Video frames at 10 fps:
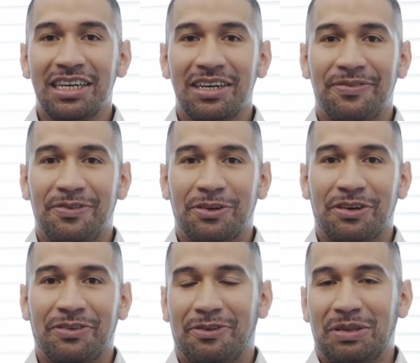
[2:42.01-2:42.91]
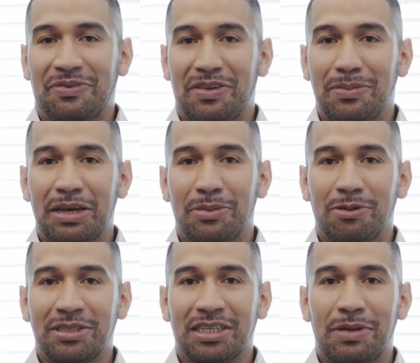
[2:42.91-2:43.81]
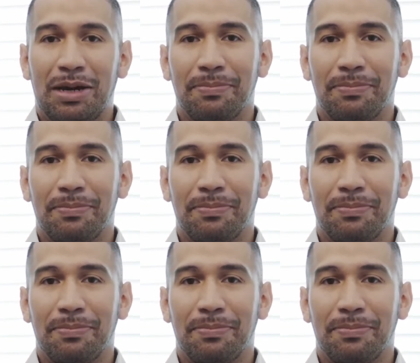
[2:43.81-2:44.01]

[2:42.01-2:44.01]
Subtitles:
if you're friendly with them and let them know what's coming